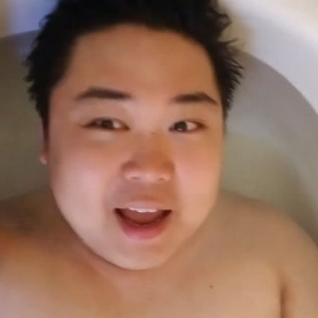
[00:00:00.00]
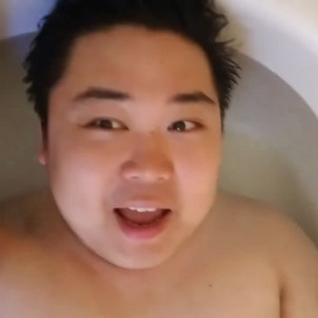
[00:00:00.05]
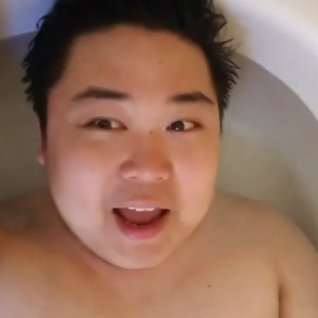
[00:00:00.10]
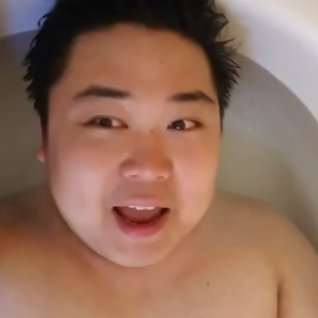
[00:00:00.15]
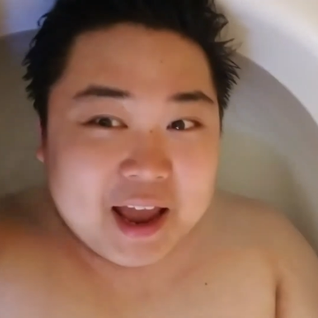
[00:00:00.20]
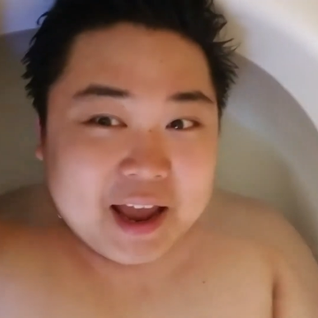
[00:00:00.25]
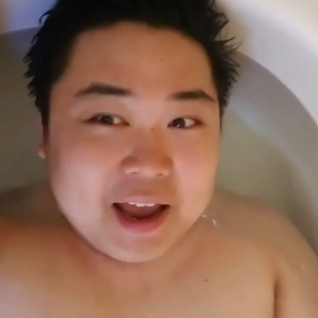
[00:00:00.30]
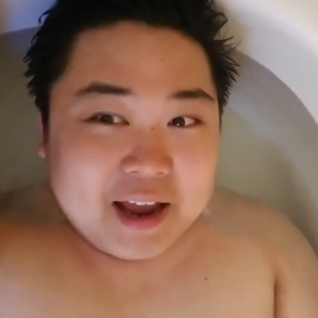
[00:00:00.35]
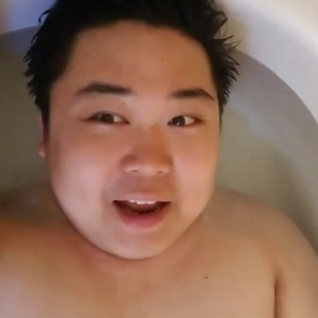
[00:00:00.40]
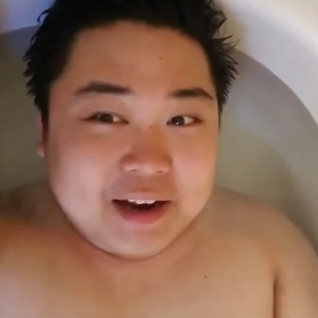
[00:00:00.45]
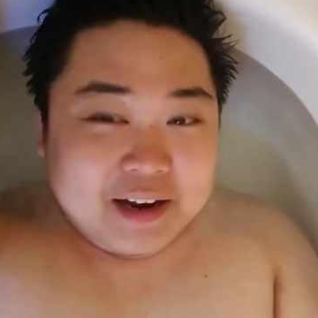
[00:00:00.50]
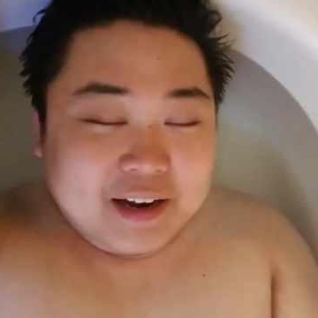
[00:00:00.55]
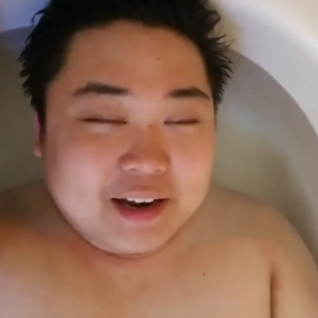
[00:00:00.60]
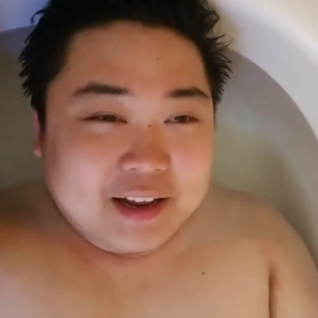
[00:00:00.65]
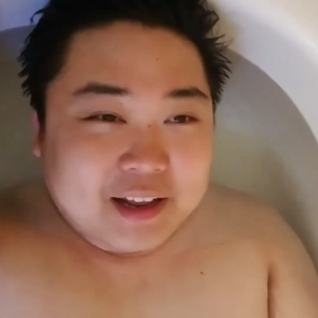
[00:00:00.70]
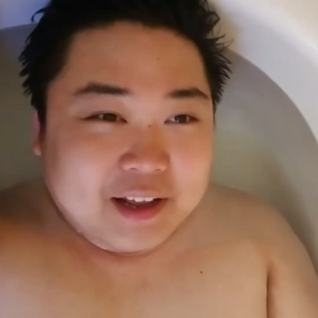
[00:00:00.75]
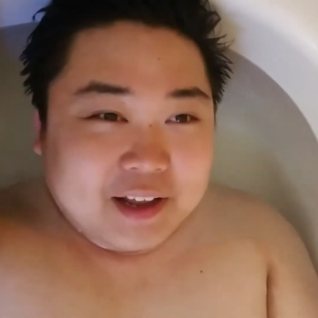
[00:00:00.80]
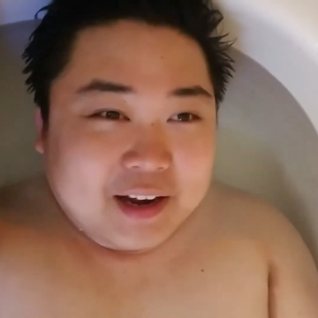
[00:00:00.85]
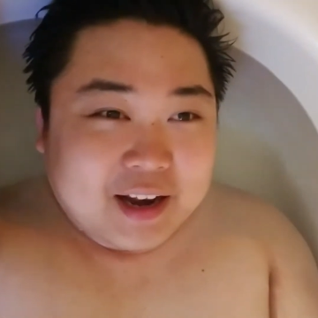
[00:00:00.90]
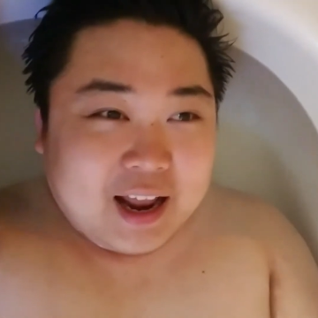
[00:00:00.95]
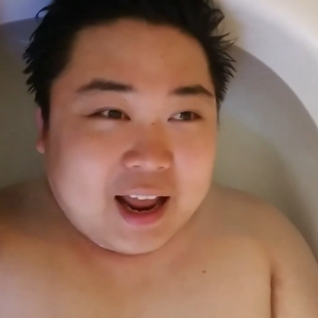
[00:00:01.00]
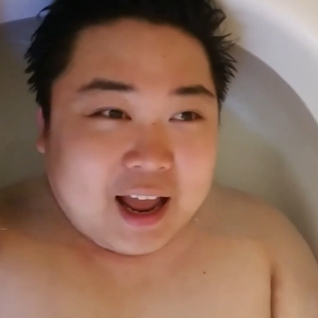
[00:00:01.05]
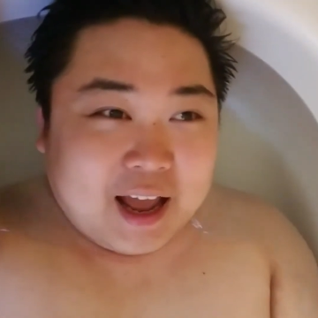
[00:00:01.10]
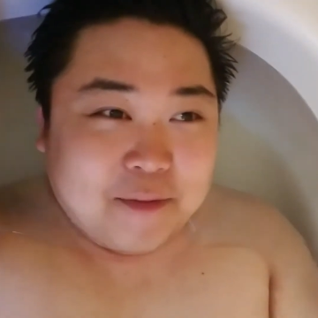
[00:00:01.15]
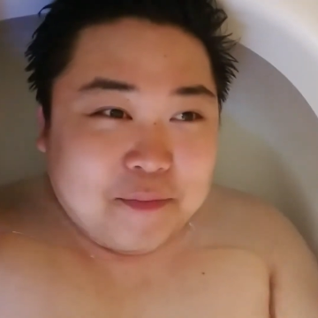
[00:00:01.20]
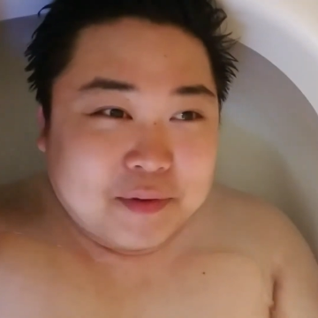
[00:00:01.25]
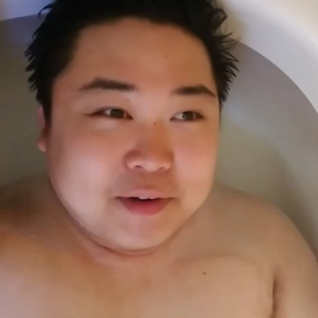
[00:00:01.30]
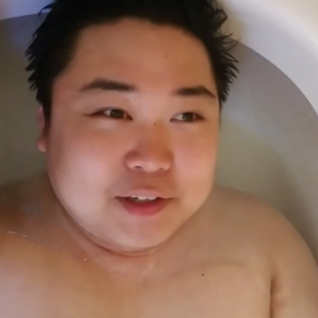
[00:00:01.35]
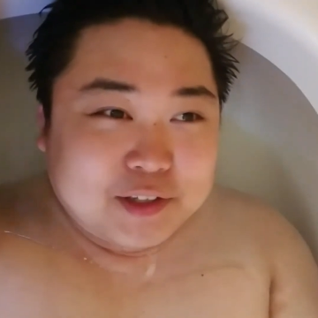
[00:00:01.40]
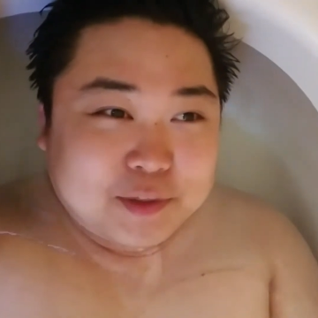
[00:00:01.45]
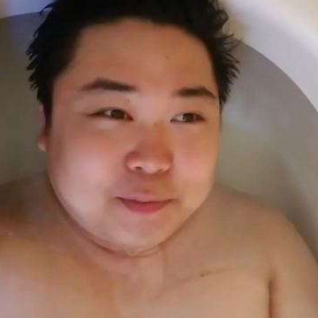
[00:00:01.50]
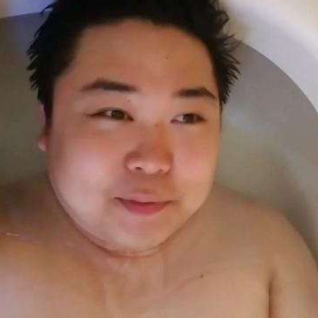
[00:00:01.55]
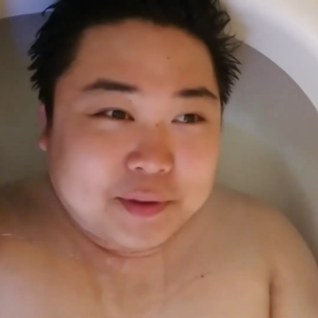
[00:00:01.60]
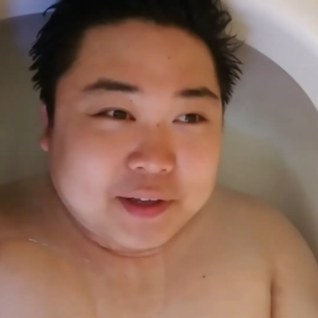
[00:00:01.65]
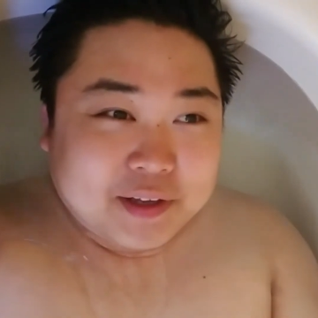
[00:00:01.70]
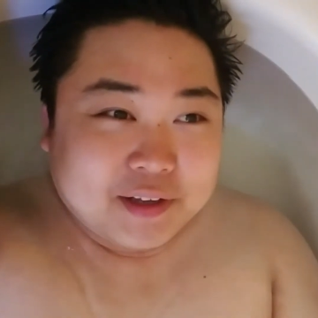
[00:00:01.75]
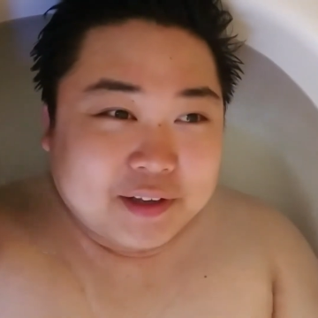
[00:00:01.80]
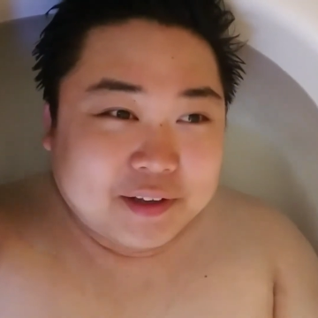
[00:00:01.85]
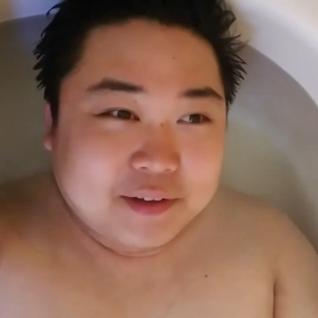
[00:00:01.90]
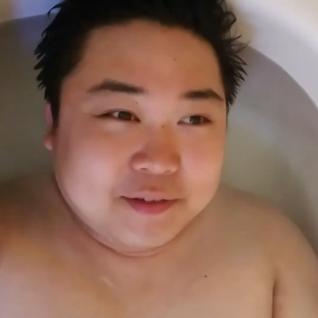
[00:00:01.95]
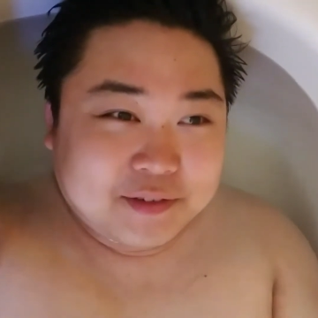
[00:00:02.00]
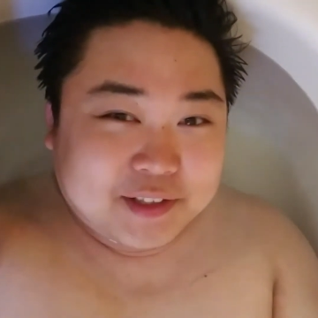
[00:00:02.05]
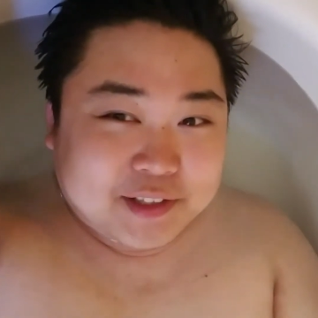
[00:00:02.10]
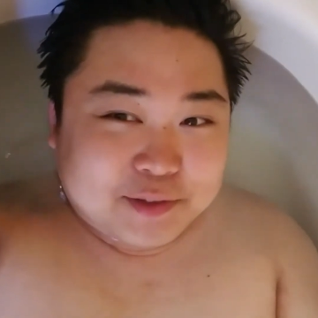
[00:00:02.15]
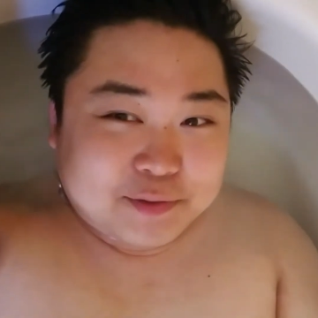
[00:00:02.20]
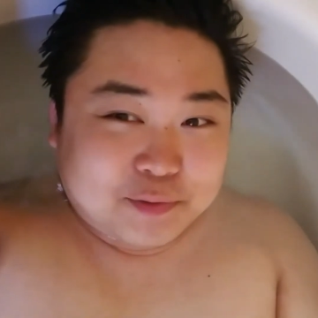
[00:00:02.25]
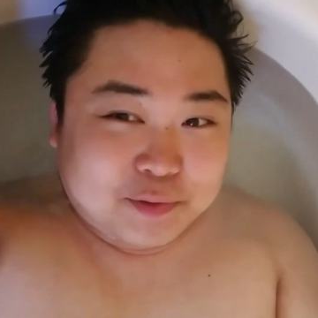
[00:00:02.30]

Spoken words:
and it happened to be just